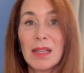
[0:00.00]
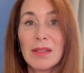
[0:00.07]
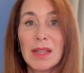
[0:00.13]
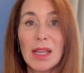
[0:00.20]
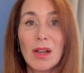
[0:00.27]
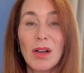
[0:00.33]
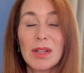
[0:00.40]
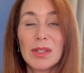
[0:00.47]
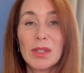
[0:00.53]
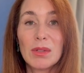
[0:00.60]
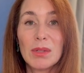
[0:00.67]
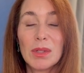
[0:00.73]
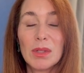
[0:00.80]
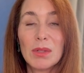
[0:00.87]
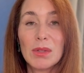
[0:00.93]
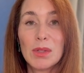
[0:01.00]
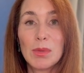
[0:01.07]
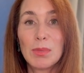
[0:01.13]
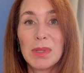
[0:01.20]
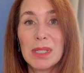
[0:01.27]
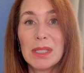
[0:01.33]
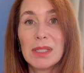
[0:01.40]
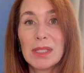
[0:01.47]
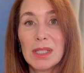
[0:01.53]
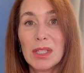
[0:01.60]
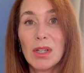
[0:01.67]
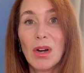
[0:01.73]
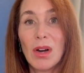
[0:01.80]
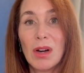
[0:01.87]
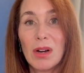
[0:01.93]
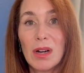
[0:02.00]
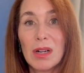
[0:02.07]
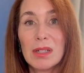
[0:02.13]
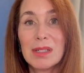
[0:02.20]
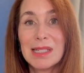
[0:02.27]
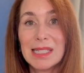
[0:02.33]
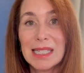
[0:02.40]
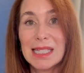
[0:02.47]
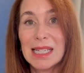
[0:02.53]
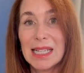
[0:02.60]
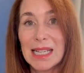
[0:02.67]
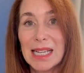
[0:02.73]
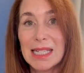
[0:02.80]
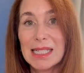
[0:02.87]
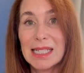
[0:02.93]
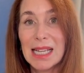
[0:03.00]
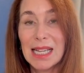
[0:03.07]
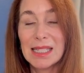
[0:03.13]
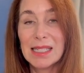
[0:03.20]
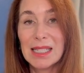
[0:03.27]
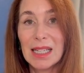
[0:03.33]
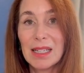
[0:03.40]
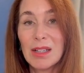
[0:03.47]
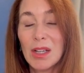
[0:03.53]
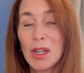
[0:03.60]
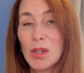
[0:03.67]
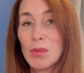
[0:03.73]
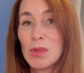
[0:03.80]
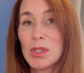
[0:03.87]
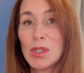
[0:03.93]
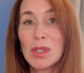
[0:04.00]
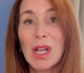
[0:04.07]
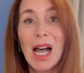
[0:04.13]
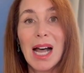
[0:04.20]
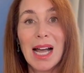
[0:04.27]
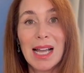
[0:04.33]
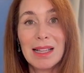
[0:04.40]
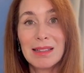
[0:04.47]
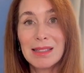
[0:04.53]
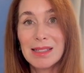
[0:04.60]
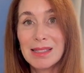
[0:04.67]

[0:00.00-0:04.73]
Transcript: They also use PCR DNA testing, which is highly